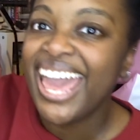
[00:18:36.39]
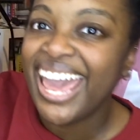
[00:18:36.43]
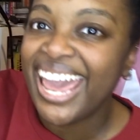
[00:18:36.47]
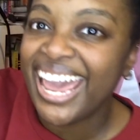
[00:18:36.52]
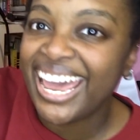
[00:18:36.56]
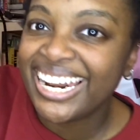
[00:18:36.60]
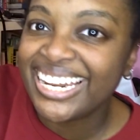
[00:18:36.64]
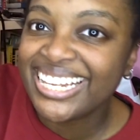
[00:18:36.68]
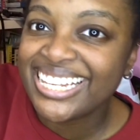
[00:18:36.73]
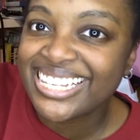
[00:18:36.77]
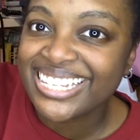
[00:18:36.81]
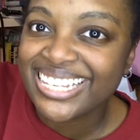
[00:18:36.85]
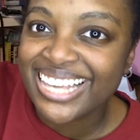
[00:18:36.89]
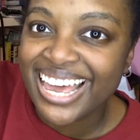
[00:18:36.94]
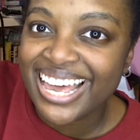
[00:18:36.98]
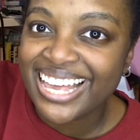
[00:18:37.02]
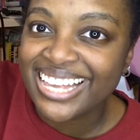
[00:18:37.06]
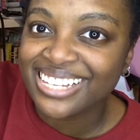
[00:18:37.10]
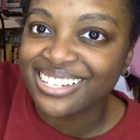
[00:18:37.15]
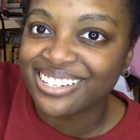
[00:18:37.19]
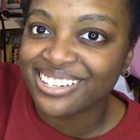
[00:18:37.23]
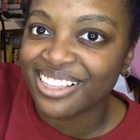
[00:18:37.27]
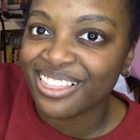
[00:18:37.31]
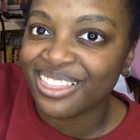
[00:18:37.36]
And it
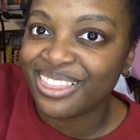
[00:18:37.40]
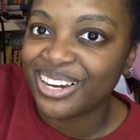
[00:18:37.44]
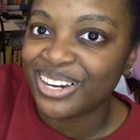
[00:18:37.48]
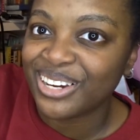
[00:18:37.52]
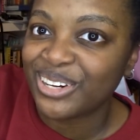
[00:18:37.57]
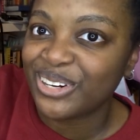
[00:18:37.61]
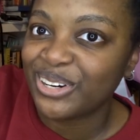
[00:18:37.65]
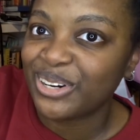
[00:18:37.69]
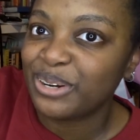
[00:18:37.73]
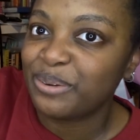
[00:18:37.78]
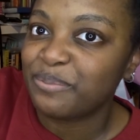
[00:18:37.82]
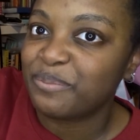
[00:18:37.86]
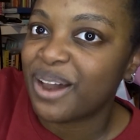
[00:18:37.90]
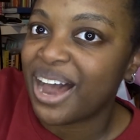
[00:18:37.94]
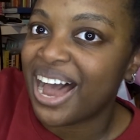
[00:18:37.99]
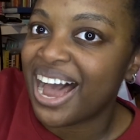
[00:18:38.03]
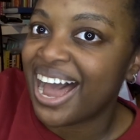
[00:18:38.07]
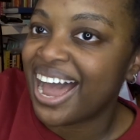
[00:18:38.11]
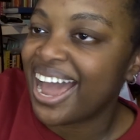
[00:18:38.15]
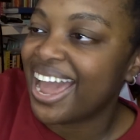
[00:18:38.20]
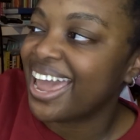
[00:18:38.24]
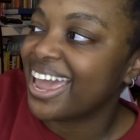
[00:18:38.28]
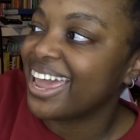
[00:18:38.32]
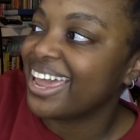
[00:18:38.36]
says The
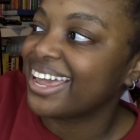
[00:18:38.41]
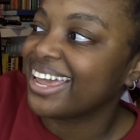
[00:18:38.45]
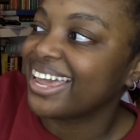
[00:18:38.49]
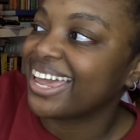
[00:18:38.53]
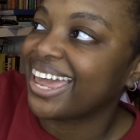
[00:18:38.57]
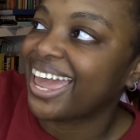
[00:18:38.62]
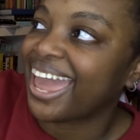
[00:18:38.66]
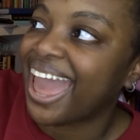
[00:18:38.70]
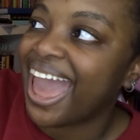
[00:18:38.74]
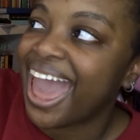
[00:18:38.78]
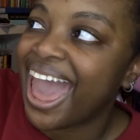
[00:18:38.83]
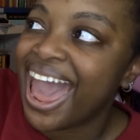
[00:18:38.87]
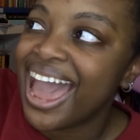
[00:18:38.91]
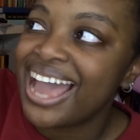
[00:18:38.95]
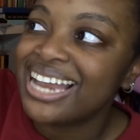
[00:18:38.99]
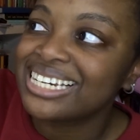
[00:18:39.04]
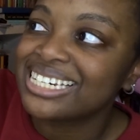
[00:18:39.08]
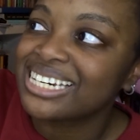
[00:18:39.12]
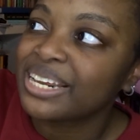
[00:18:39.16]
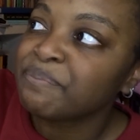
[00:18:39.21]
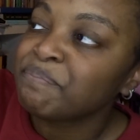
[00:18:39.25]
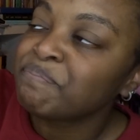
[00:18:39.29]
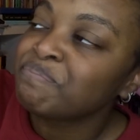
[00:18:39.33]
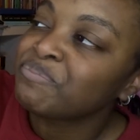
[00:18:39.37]
Goodbye Cat.